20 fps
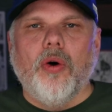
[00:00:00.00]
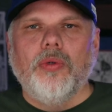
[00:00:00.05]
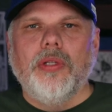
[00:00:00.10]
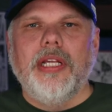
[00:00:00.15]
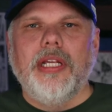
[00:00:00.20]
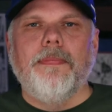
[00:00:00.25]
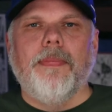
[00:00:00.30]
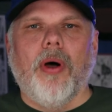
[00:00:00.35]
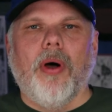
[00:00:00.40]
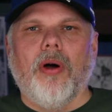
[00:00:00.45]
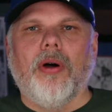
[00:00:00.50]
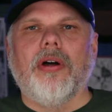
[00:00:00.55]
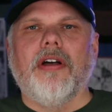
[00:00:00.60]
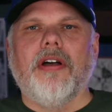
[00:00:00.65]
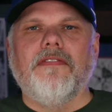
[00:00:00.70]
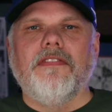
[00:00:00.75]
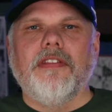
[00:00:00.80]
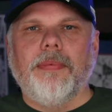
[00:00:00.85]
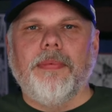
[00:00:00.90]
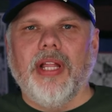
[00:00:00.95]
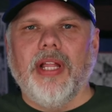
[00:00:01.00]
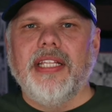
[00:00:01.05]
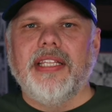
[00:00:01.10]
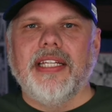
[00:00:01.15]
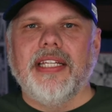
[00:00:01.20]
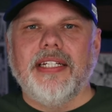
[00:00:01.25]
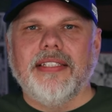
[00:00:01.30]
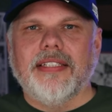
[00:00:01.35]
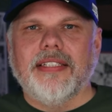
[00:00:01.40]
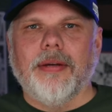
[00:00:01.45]
only part of the plate
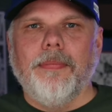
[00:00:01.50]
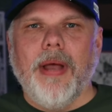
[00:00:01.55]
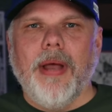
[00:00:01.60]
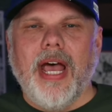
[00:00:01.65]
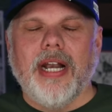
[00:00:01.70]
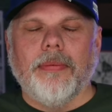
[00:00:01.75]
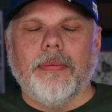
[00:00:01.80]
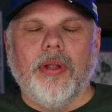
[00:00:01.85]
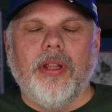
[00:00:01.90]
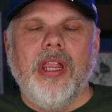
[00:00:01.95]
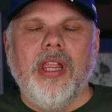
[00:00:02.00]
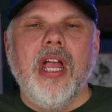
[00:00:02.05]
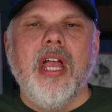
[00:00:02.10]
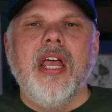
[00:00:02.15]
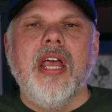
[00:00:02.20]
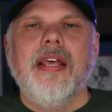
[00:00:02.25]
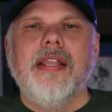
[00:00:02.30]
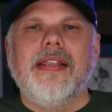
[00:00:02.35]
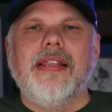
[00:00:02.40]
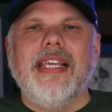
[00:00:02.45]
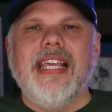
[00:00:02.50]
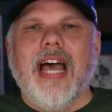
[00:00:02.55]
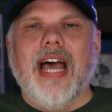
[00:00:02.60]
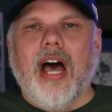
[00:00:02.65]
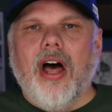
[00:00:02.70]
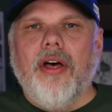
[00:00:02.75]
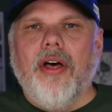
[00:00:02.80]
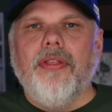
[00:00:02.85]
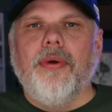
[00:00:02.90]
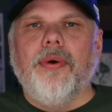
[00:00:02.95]
that is compatible. The
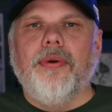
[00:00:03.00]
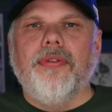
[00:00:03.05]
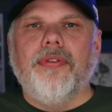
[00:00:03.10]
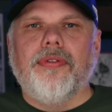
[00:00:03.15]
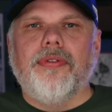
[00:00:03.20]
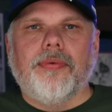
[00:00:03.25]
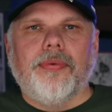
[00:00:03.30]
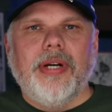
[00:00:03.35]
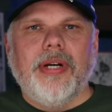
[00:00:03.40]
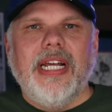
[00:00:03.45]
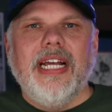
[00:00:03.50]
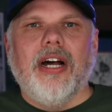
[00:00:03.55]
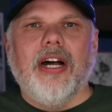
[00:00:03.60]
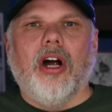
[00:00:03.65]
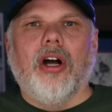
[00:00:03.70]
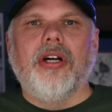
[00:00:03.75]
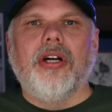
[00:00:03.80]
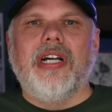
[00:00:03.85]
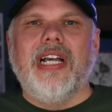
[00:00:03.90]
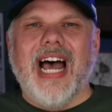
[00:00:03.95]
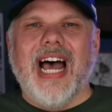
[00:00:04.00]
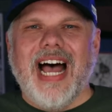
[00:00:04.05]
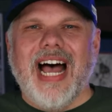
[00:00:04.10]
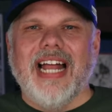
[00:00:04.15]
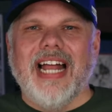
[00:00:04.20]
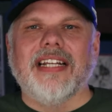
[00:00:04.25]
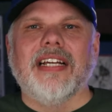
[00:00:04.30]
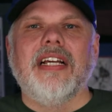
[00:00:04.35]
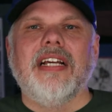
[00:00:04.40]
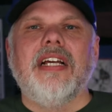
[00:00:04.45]
other three are
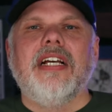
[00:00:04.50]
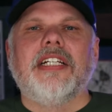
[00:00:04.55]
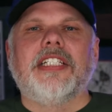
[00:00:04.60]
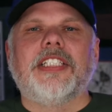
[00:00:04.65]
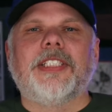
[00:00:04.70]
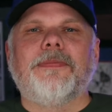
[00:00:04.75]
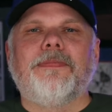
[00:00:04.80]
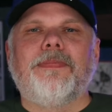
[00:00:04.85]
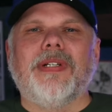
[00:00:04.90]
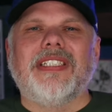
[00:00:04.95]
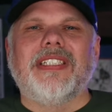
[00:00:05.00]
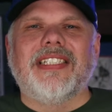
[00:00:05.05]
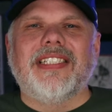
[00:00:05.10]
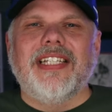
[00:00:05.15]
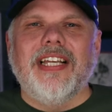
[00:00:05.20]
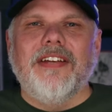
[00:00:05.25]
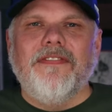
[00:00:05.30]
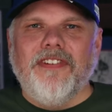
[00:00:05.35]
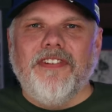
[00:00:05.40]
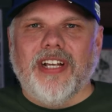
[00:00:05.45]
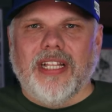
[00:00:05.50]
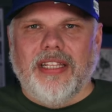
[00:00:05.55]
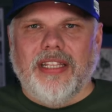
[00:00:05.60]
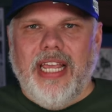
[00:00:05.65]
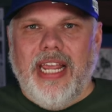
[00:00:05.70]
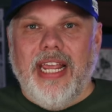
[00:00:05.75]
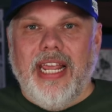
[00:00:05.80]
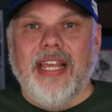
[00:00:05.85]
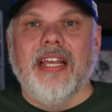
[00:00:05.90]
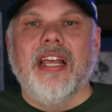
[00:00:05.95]
not.
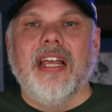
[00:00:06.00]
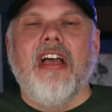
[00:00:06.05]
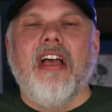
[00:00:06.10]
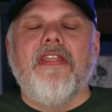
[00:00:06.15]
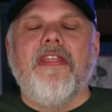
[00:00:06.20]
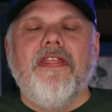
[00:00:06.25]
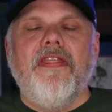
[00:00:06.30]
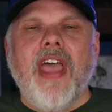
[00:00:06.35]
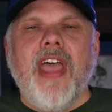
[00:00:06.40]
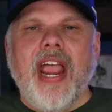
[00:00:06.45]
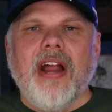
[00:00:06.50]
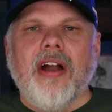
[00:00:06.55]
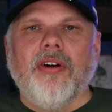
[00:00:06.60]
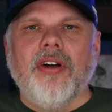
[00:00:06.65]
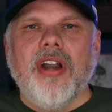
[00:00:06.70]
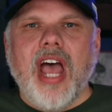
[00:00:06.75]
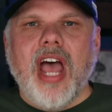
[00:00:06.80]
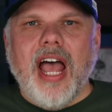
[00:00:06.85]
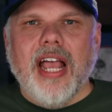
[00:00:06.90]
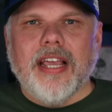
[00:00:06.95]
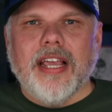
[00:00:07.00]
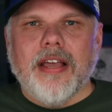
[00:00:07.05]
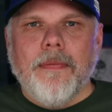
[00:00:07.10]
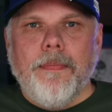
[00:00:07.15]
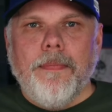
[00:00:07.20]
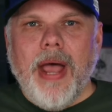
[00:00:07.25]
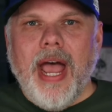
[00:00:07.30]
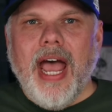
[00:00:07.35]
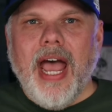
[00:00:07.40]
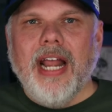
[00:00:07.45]
Specifically, they are not
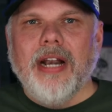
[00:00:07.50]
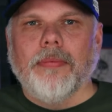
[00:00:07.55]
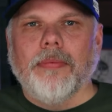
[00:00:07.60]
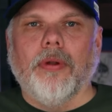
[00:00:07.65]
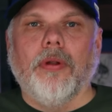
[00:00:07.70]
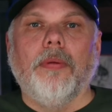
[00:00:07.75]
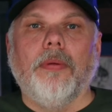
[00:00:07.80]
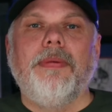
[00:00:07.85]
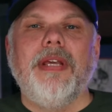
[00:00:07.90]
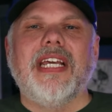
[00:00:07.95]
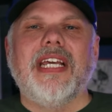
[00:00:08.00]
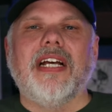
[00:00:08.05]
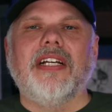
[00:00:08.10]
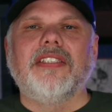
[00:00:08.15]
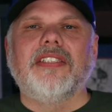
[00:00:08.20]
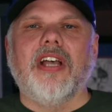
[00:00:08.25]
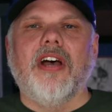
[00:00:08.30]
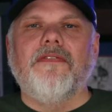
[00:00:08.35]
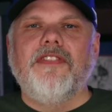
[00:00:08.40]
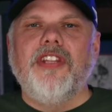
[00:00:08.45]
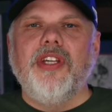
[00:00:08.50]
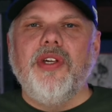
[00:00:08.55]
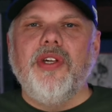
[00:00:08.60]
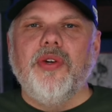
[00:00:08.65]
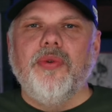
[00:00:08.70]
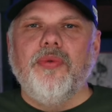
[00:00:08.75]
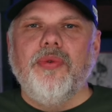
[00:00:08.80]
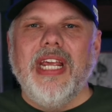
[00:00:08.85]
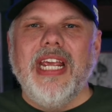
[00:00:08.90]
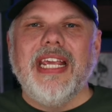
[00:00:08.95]
compatible because of the
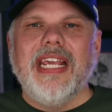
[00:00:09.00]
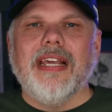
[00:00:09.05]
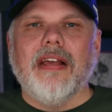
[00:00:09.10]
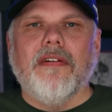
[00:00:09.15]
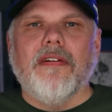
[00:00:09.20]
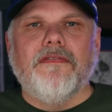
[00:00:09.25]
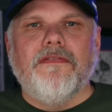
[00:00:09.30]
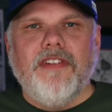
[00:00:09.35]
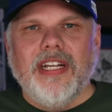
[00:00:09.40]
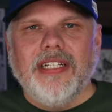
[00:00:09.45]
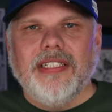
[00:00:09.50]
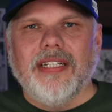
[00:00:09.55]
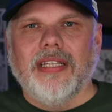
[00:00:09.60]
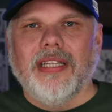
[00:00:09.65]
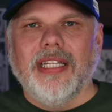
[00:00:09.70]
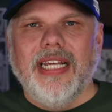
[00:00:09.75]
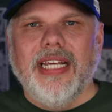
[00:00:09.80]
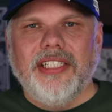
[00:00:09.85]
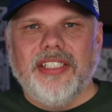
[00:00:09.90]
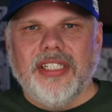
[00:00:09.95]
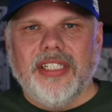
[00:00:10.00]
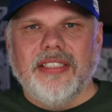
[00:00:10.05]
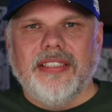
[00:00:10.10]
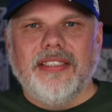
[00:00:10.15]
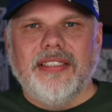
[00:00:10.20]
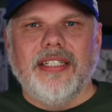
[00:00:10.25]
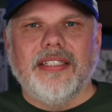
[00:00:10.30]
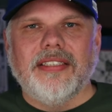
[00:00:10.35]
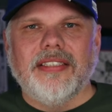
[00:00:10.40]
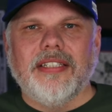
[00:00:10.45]
unique ventilation
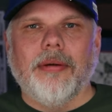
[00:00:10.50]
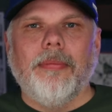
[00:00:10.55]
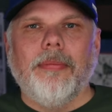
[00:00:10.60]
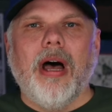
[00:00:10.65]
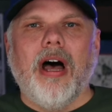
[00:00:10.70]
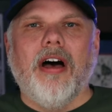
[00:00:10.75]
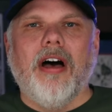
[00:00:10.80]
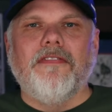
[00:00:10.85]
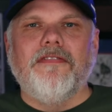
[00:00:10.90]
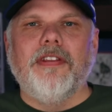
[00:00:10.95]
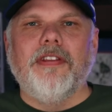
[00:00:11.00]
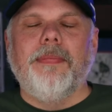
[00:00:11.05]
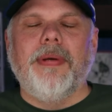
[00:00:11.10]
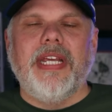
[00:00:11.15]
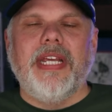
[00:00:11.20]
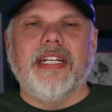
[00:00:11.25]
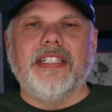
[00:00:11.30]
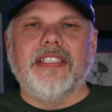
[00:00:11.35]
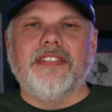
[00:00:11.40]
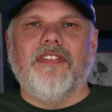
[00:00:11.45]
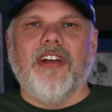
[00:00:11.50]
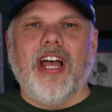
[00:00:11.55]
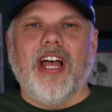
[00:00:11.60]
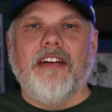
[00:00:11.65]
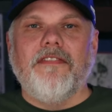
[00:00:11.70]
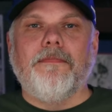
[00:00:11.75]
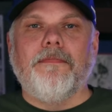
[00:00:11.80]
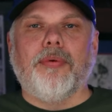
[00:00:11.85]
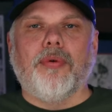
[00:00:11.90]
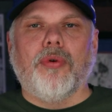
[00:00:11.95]
system of the
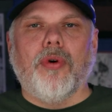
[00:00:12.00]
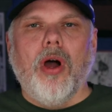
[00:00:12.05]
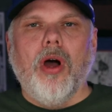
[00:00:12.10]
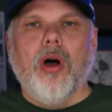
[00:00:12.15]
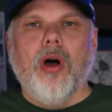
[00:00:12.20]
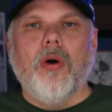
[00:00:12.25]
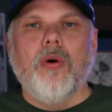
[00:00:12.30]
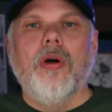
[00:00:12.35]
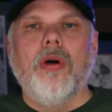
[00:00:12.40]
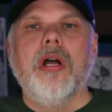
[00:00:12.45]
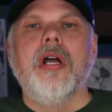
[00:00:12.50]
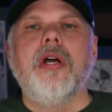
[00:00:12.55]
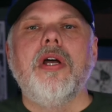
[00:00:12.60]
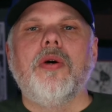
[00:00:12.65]
PS5 Pro,